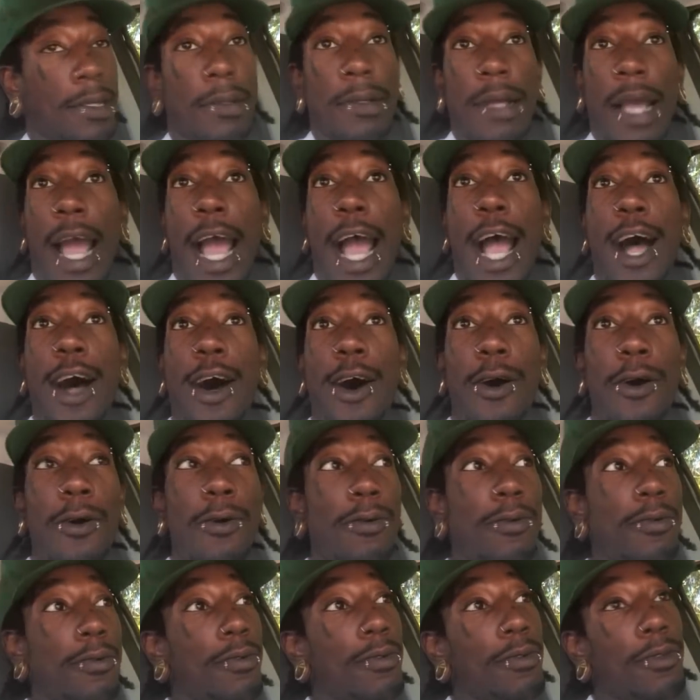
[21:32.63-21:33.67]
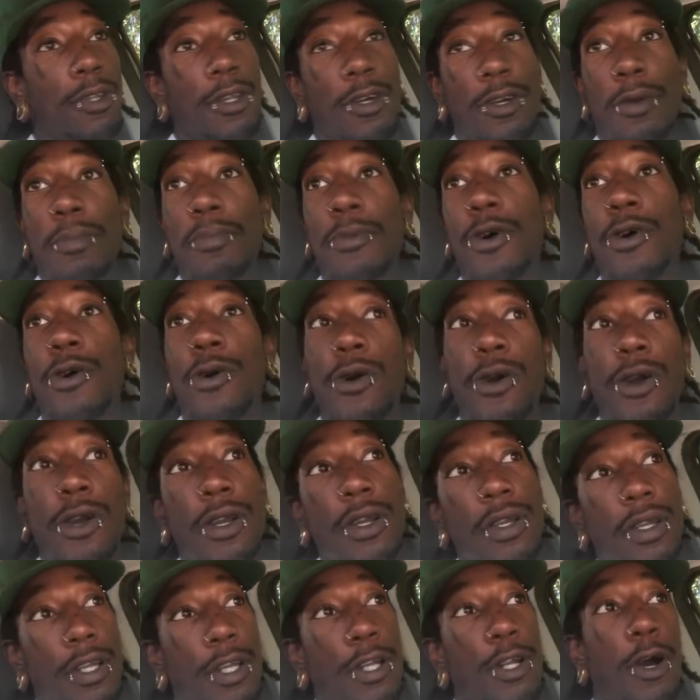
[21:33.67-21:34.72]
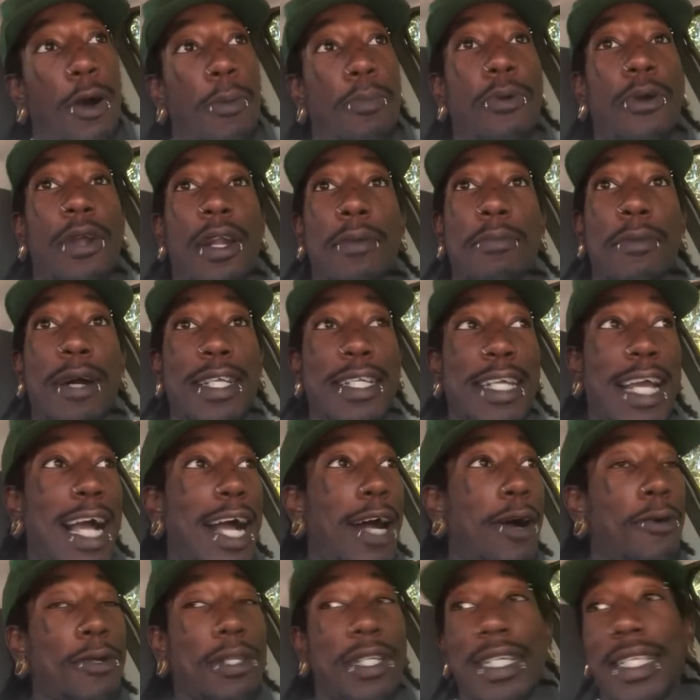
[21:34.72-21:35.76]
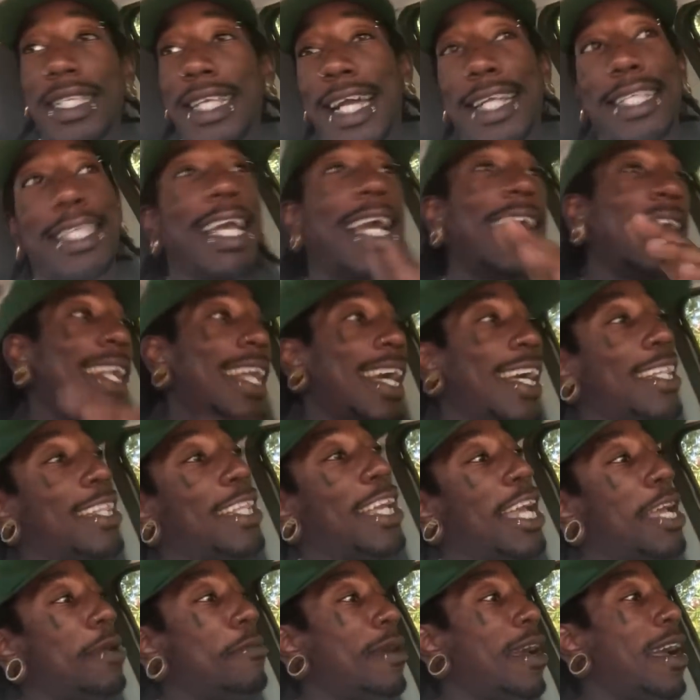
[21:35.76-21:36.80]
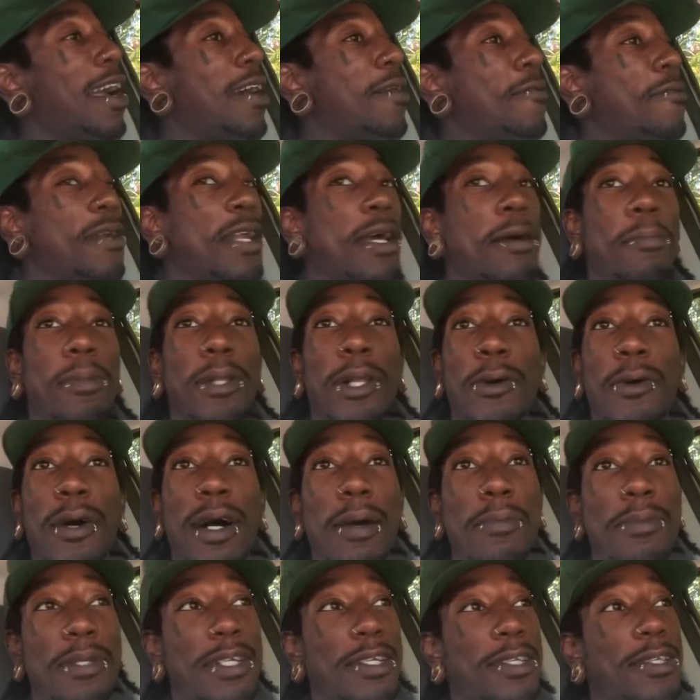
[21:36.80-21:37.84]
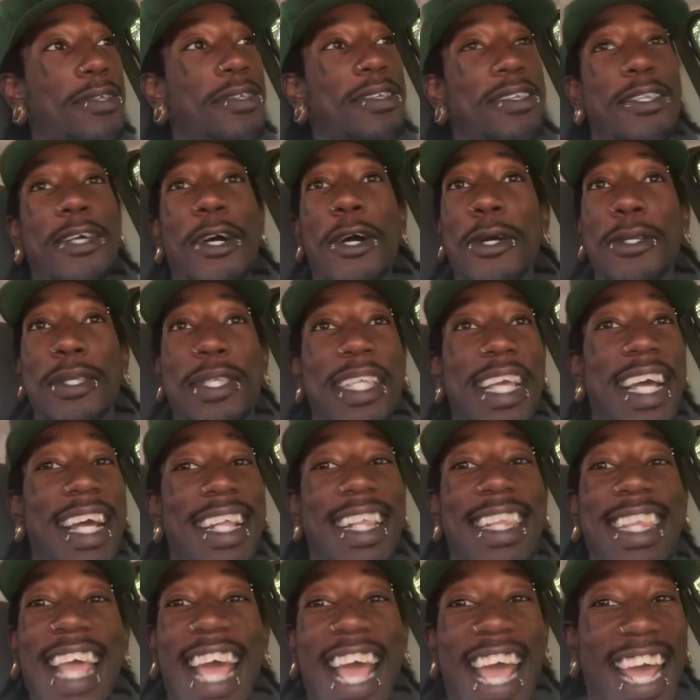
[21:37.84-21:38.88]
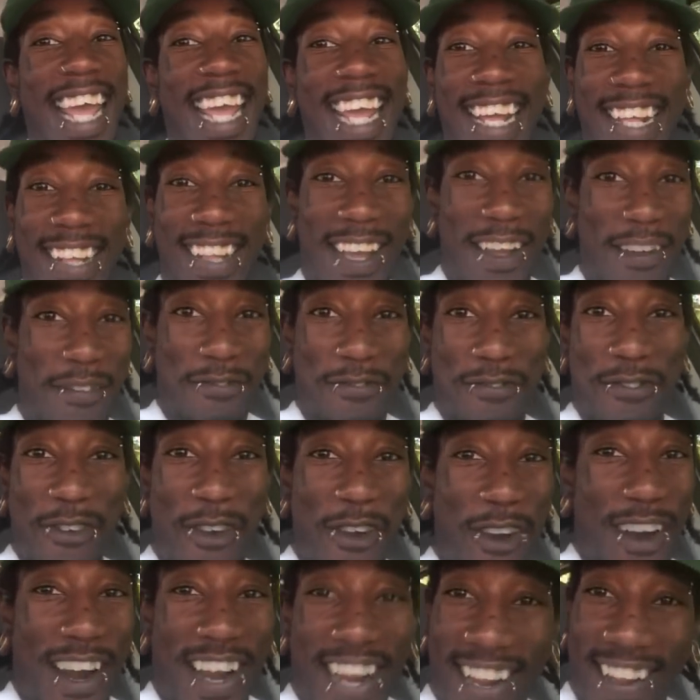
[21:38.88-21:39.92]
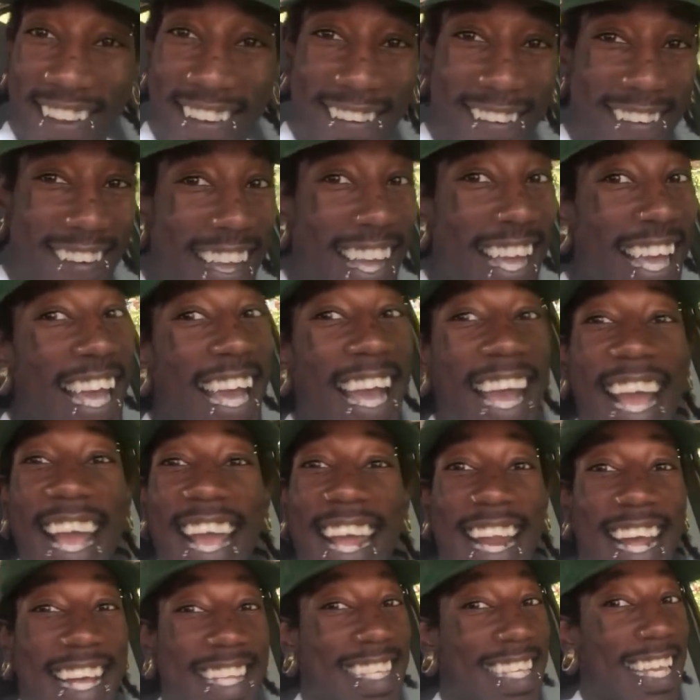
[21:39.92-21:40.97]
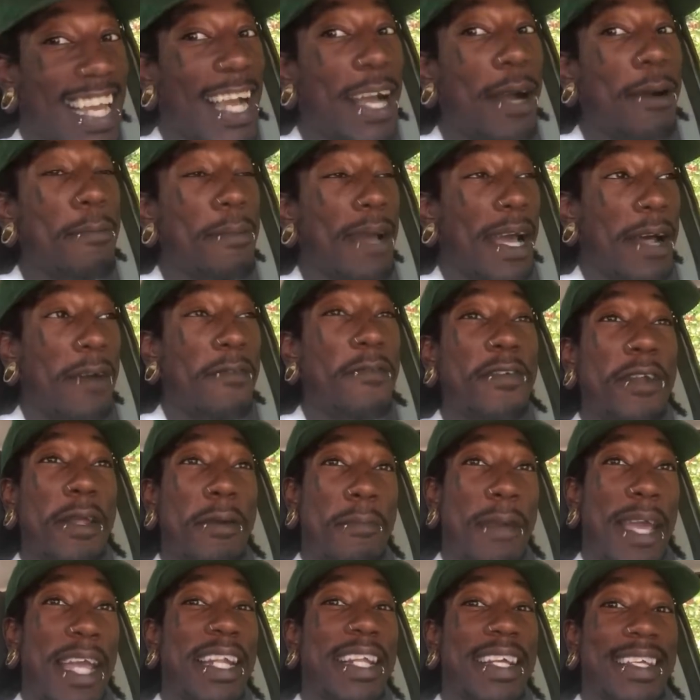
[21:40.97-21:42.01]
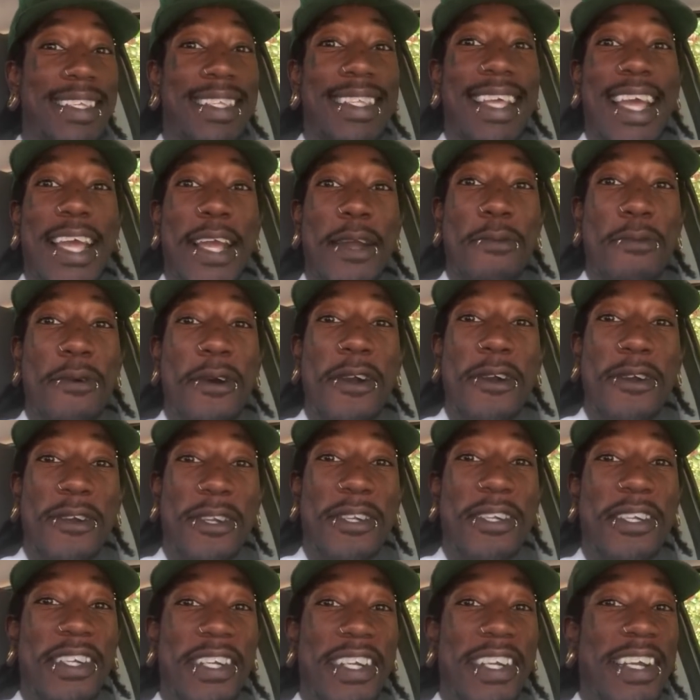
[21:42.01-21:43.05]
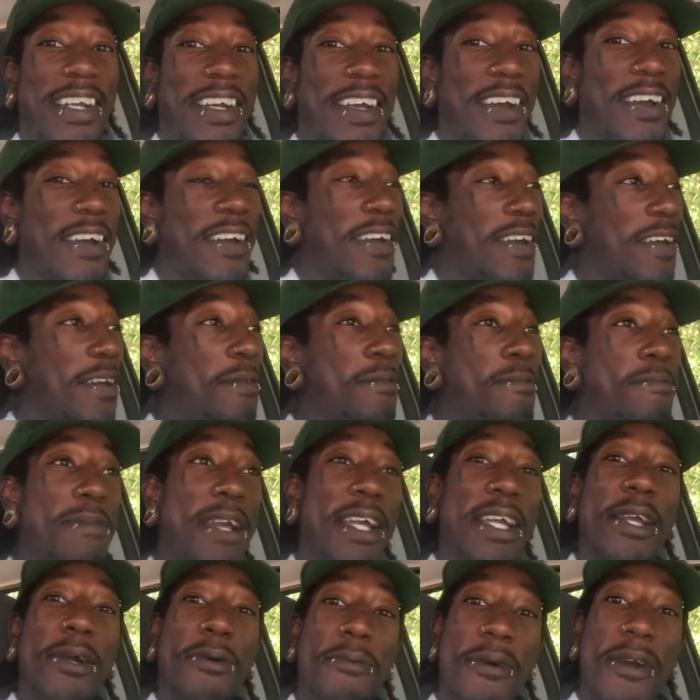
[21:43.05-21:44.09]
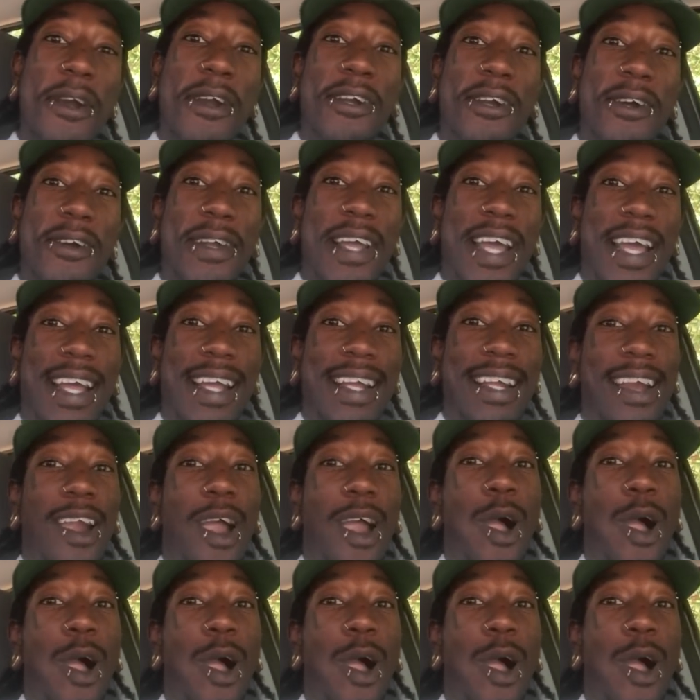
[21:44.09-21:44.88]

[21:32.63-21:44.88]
Al, little more, you know, pretty much Al was just like, take that thing, man. When it blow up, just toss that thing, like for real. And I said, man, I'm gonna make this thing work. I'm gonna make it work, okay?